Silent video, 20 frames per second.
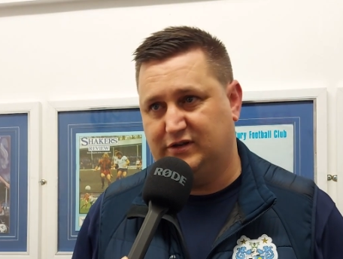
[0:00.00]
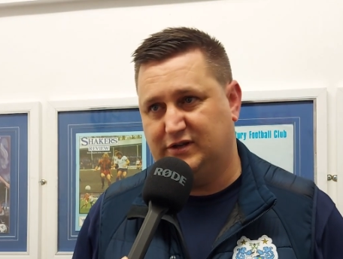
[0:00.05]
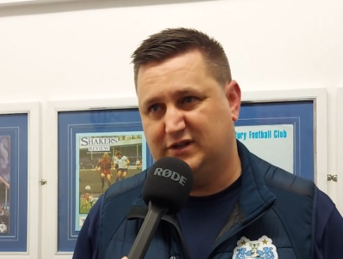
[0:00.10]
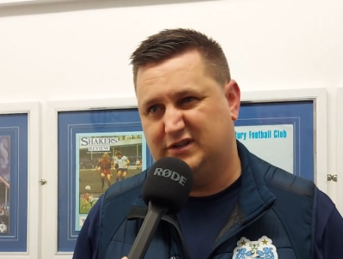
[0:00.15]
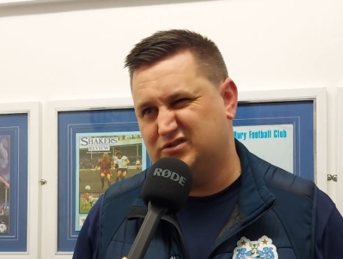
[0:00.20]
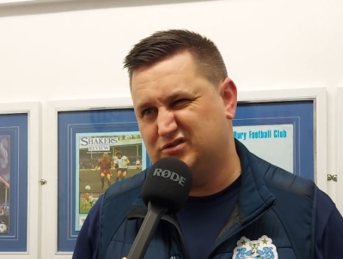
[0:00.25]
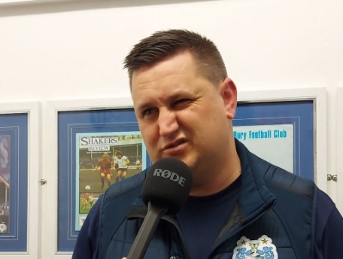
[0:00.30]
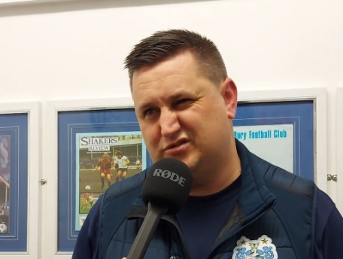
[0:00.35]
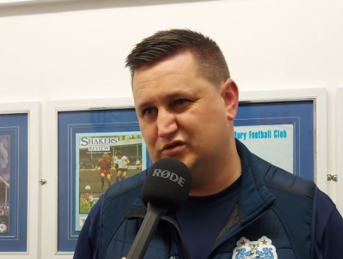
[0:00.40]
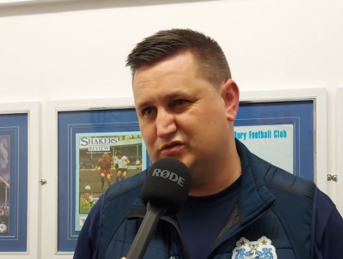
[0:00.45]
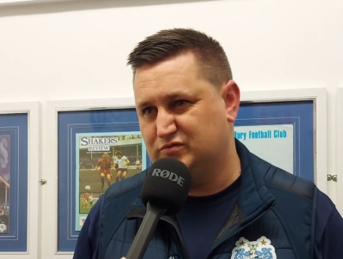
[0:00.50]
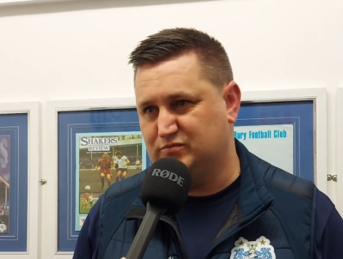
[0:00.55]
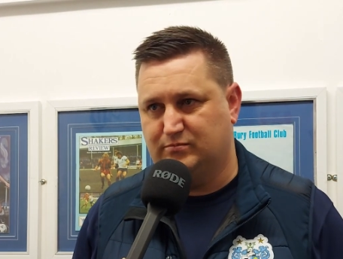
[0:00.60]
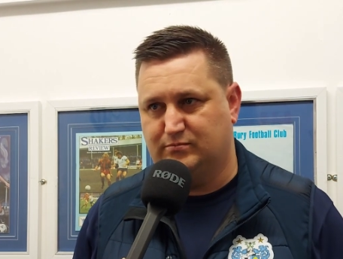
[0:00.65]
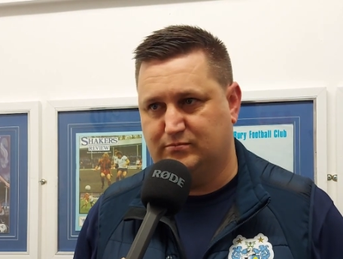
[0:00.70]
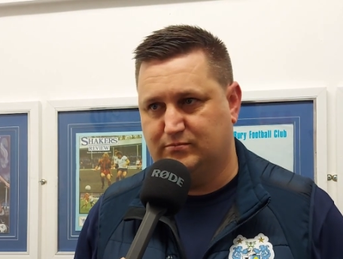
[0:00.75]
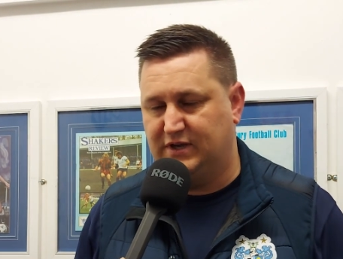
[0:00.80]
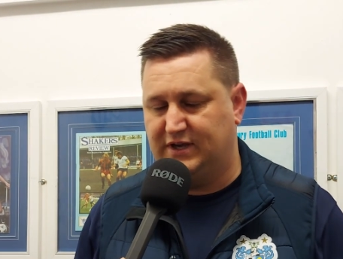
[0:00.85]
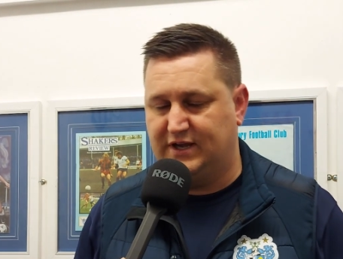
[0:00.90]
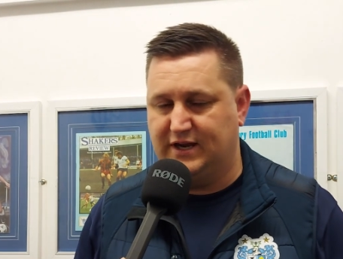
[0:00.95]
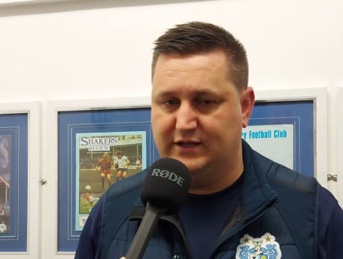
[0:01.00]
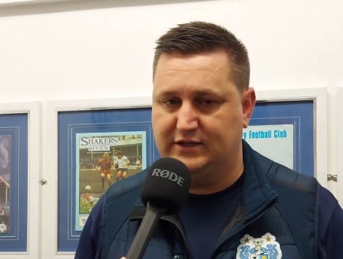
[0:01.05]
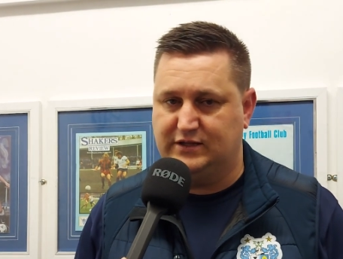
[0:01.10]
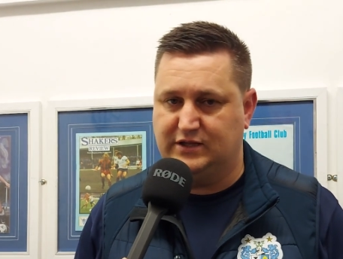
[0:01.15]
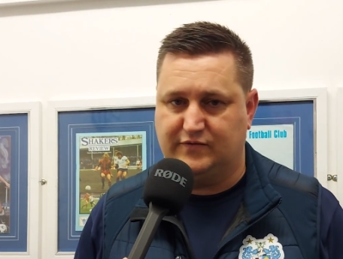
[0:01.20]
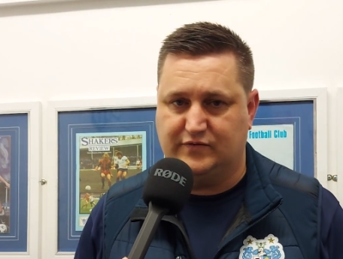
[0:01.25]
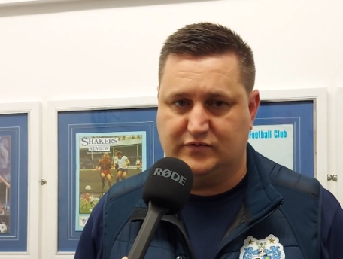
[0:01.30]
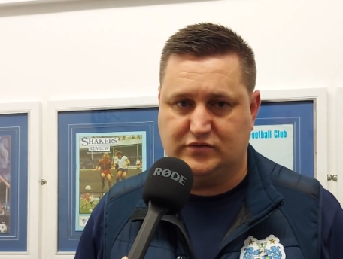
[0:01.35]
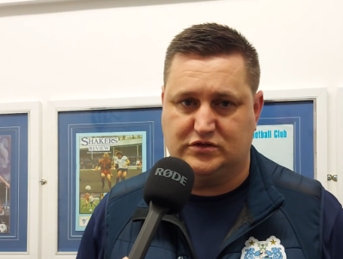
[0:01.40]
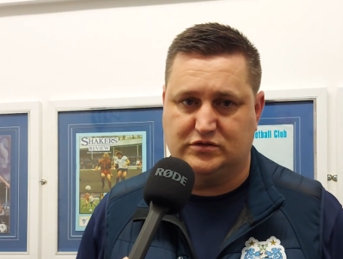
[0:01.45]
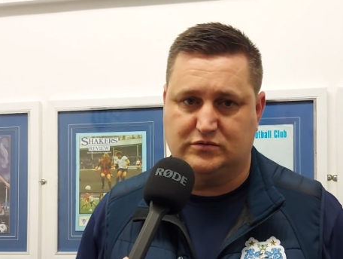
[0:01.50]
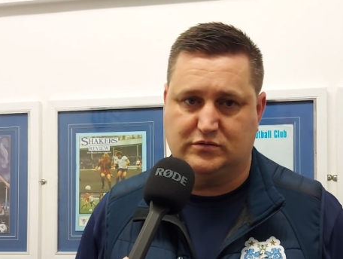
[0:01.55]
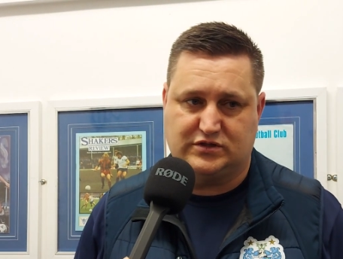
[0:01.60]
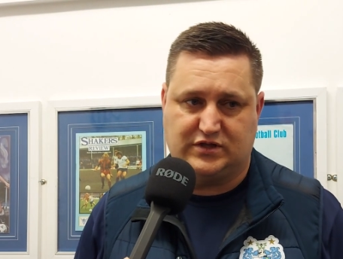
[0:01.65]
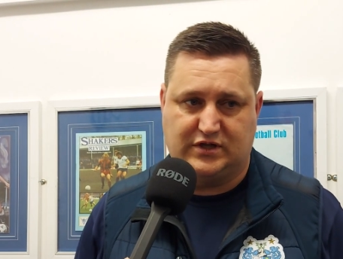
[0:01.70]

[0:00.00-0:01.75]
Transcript: it just doesn't make any difference to us.